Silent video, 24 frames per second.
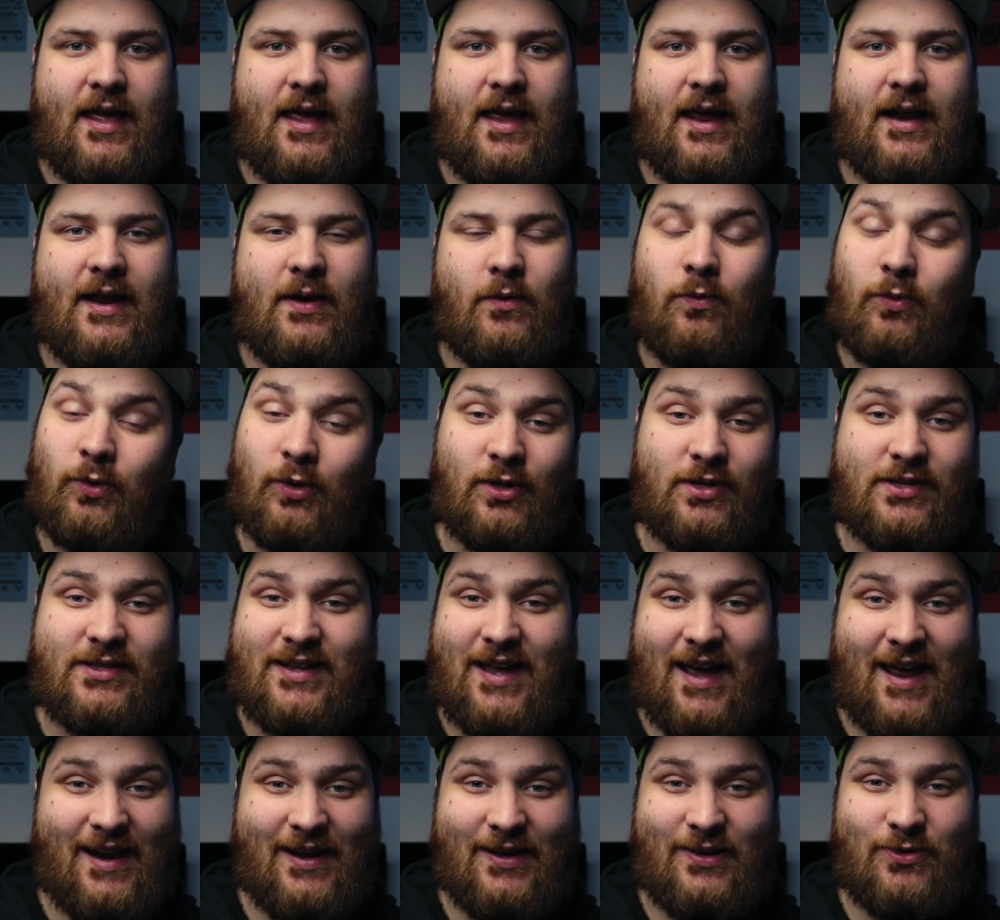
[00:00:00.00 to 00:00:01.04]
And it looks
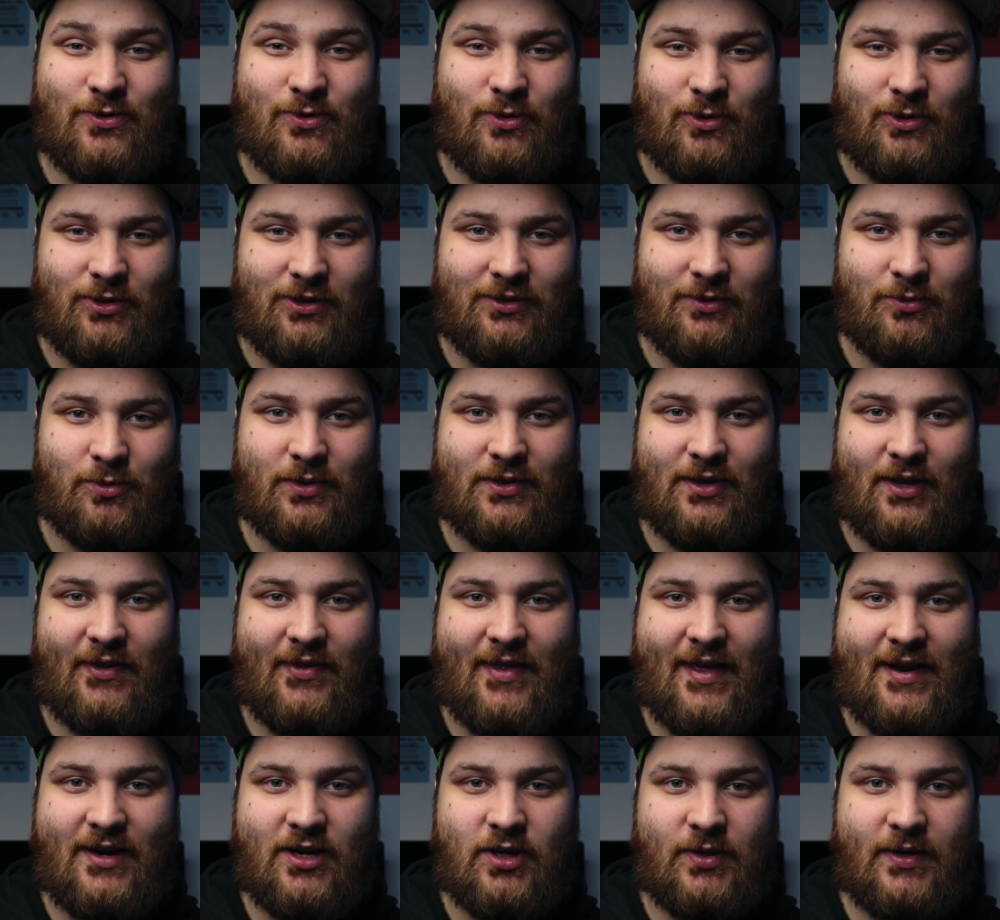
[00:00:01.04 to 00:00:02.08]
kind of cool with all
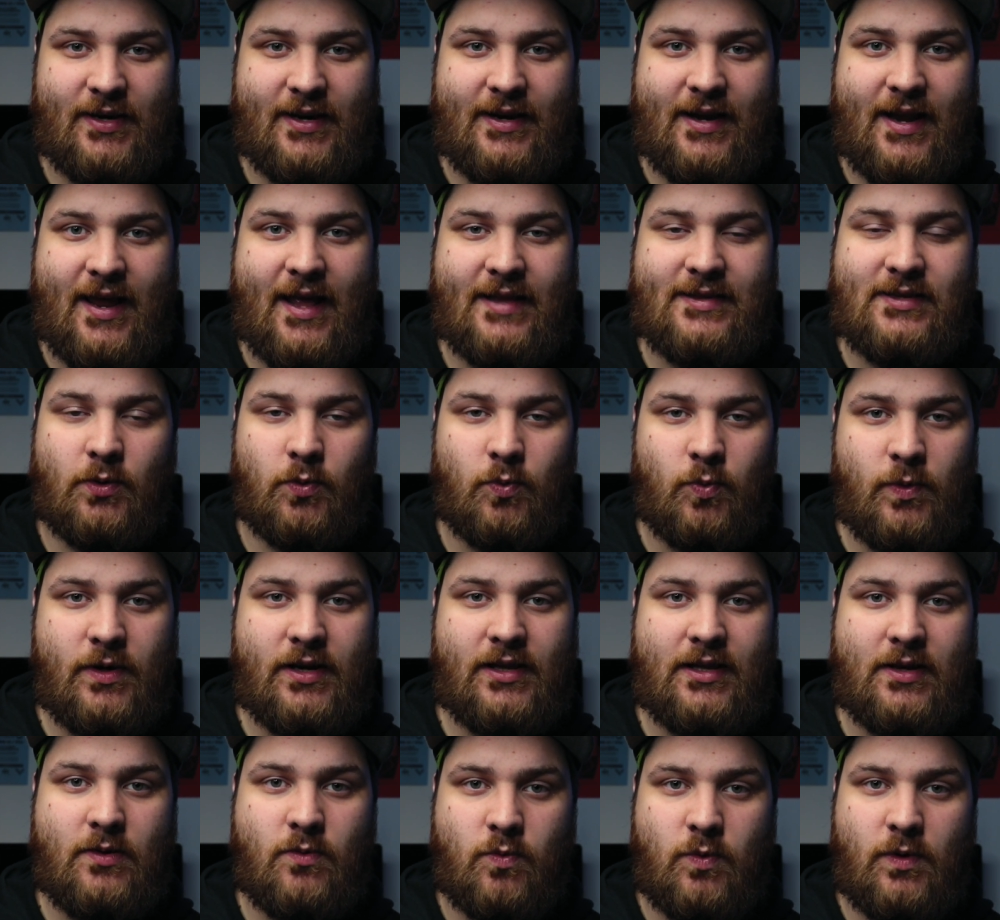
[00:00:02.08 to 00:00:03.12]
that green. It's a
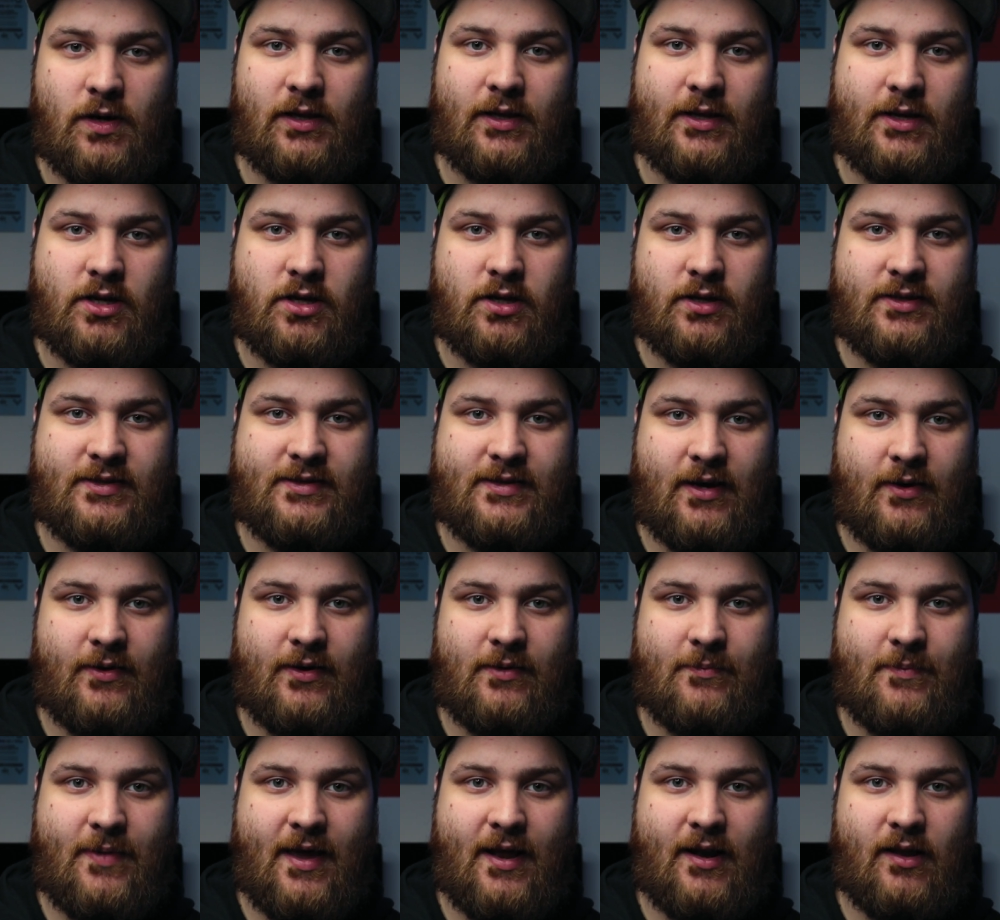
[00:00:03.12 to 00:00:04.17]
really, really good
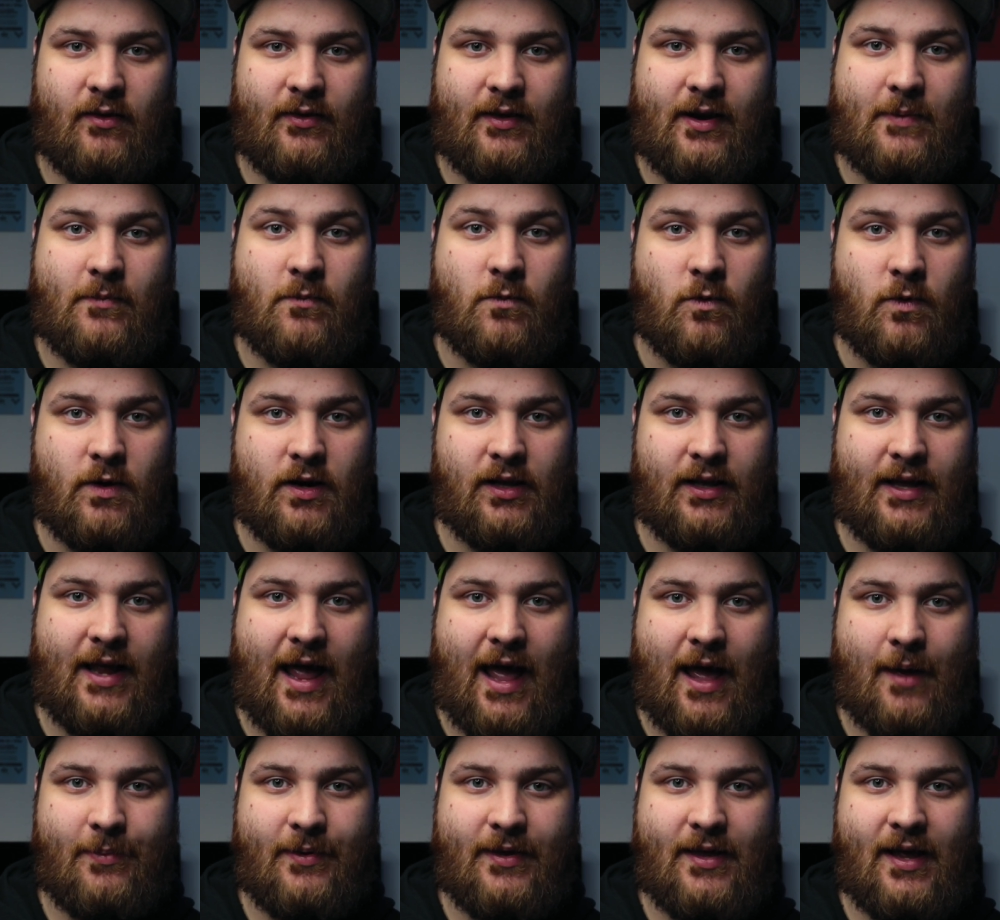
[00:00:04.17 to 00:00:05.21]
sounding pedal that I'm really
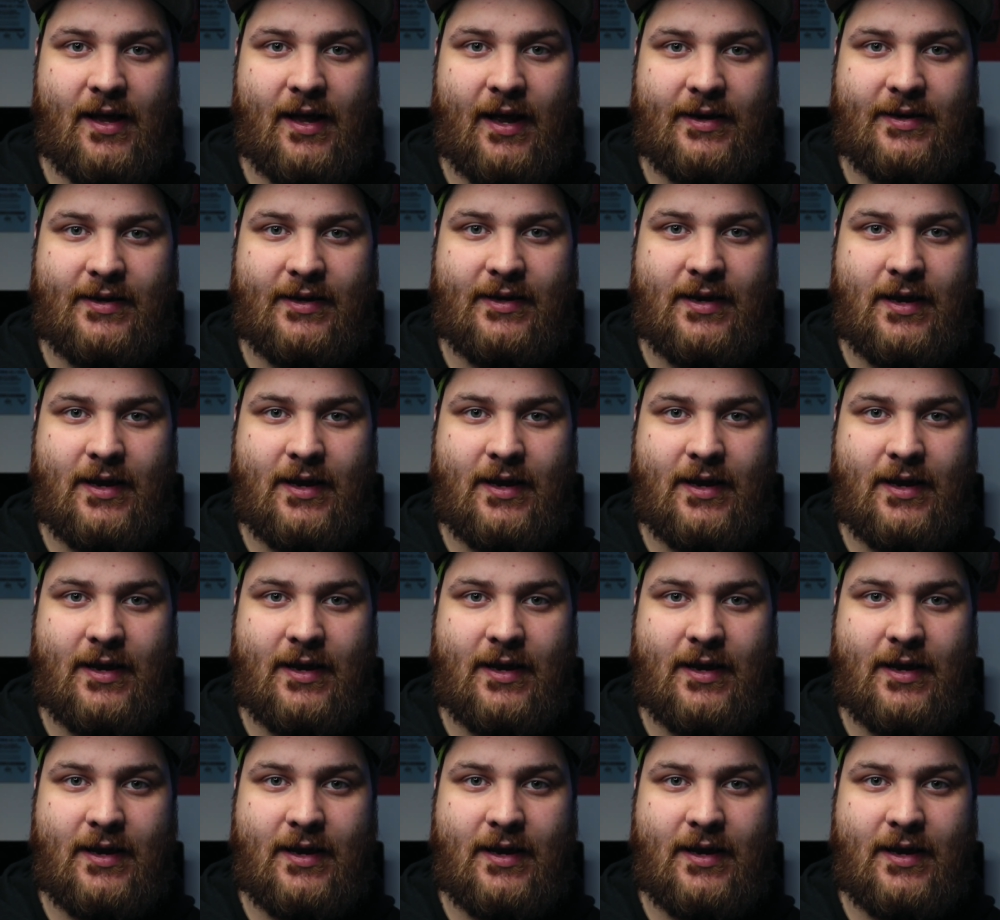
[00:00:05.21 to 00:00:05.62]
happy I got to